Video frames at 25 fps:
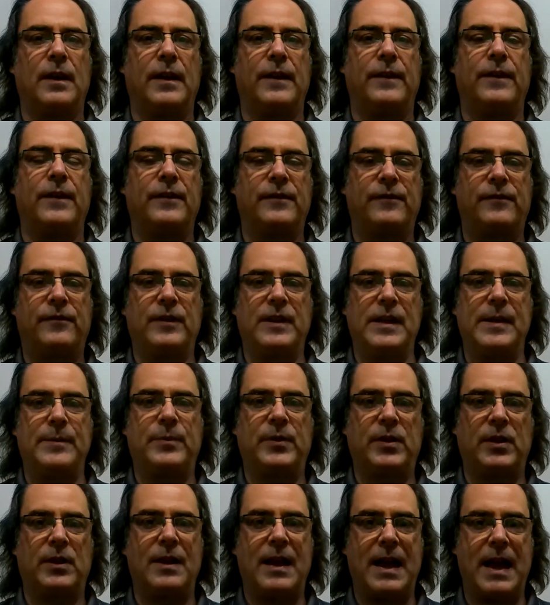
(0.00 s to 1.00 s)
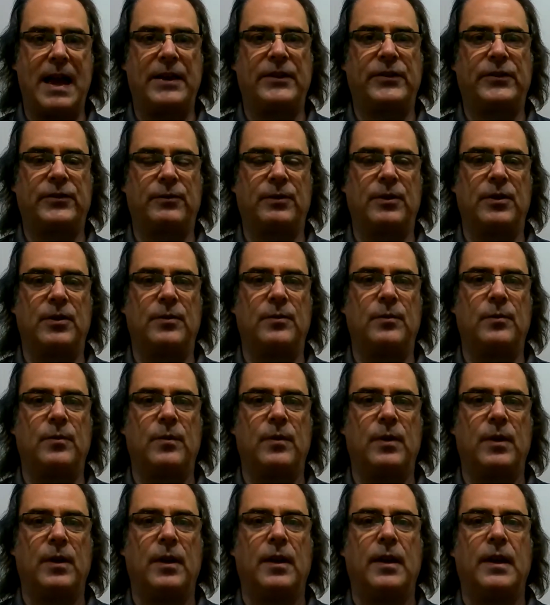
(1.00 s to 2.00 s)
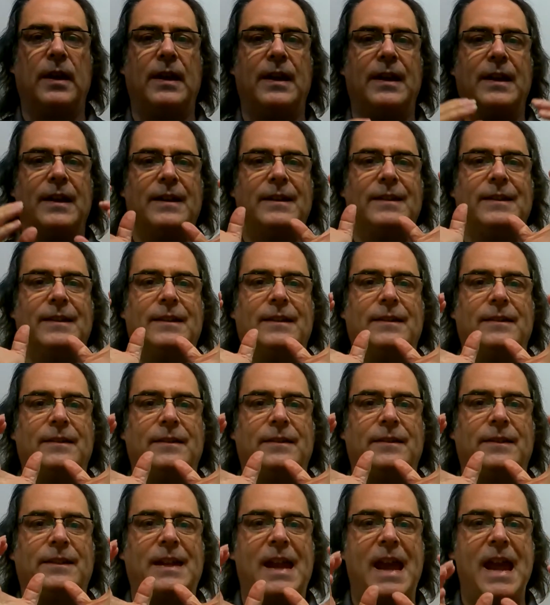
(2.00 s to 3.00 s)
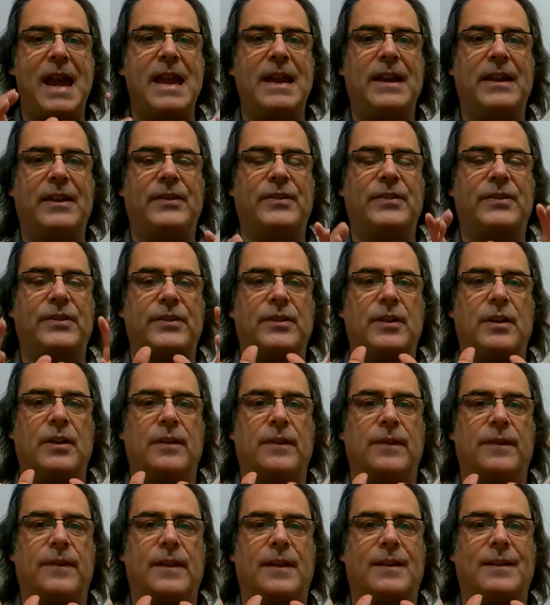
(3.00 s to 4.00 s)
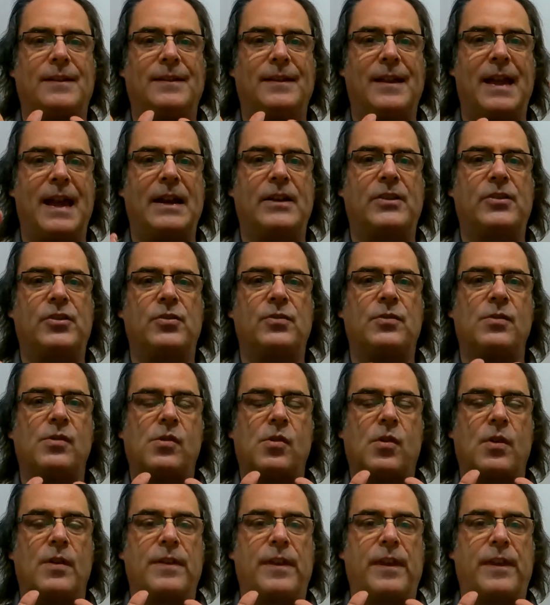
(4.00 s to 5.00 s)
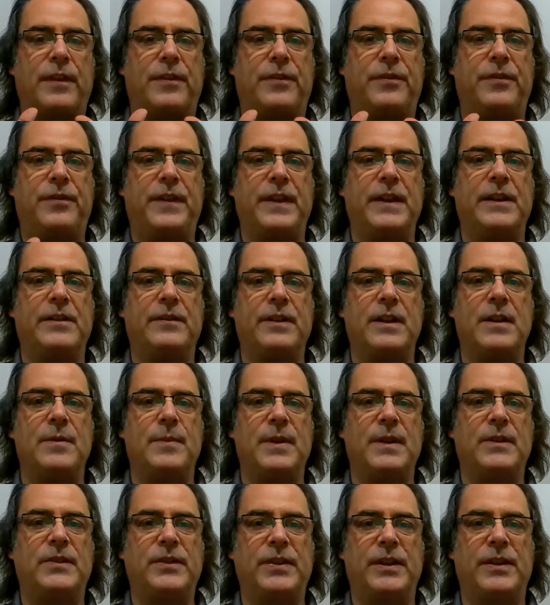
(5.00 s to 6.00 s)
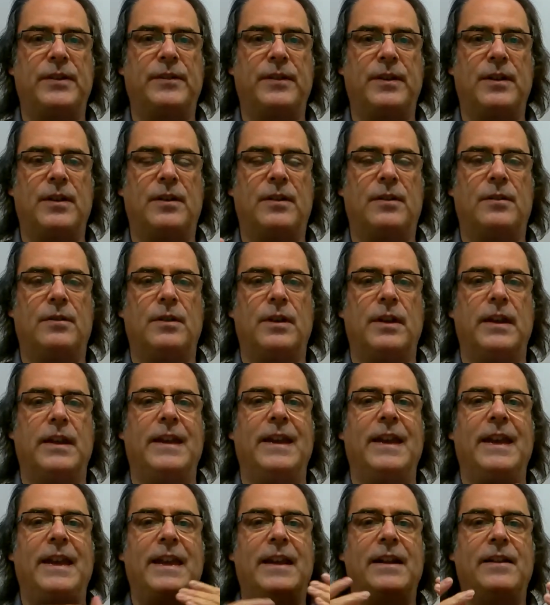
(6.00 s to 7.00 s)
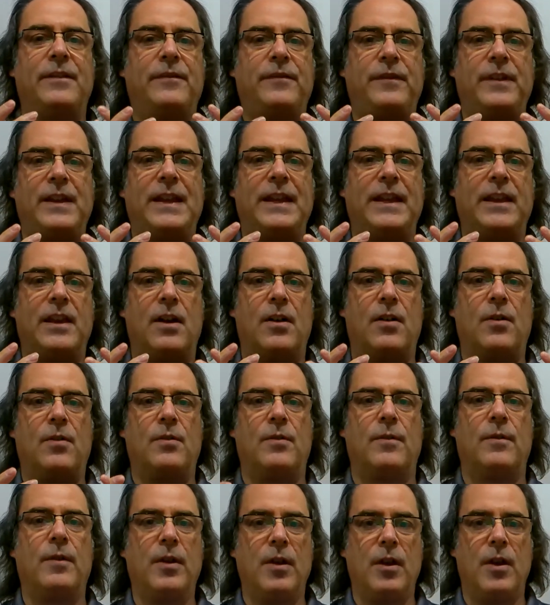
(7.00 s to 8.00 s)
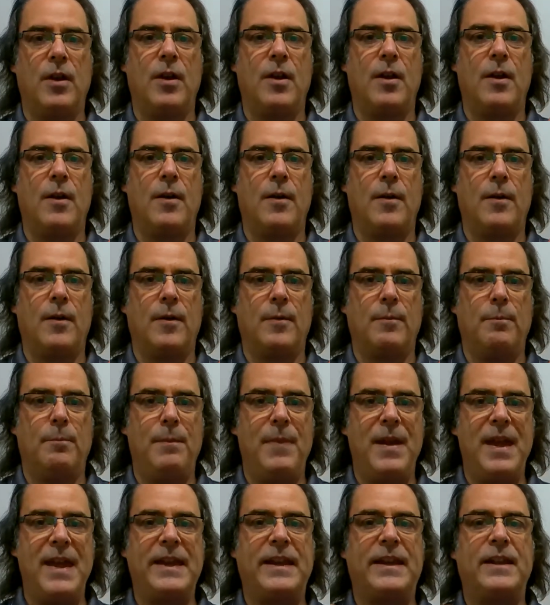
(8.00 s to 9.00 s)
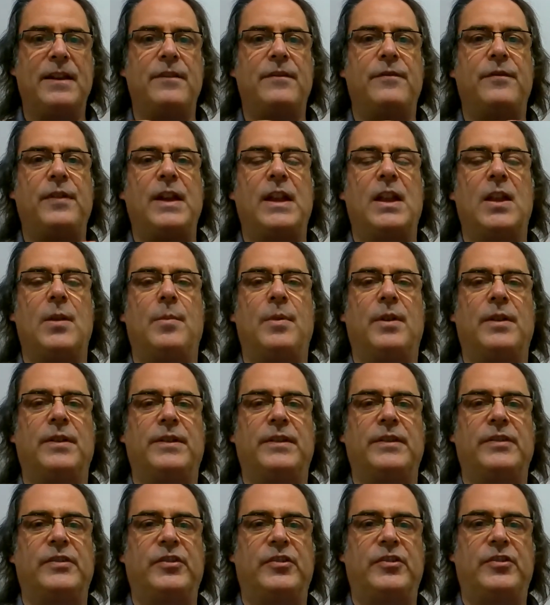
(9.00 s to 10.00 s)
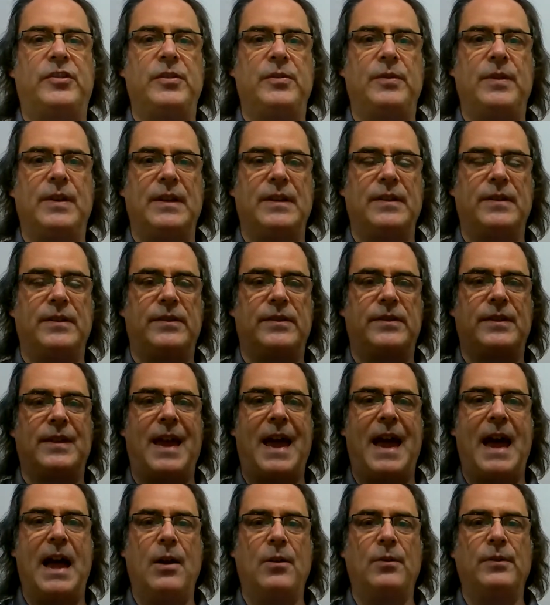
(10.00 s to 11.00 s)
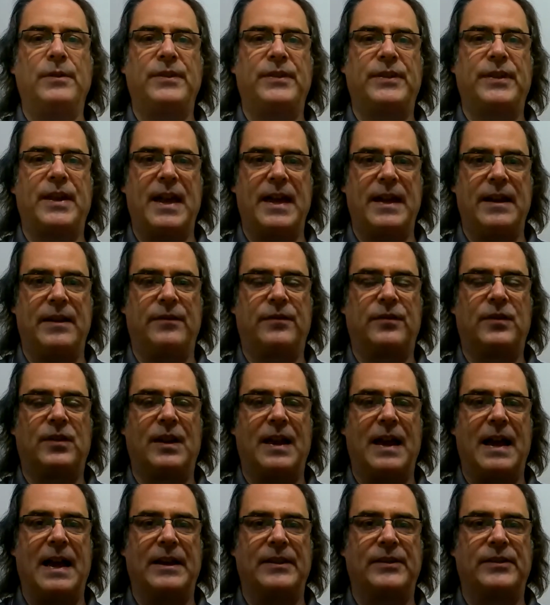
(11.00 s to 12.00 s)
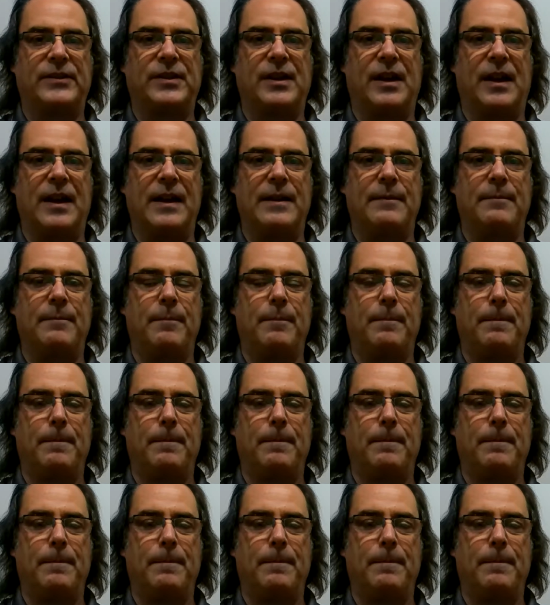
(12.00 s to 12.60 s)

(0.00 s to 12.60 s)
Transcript: the flipped classroom takes the lecture or the theory material in a video, make it available to students outside of class time,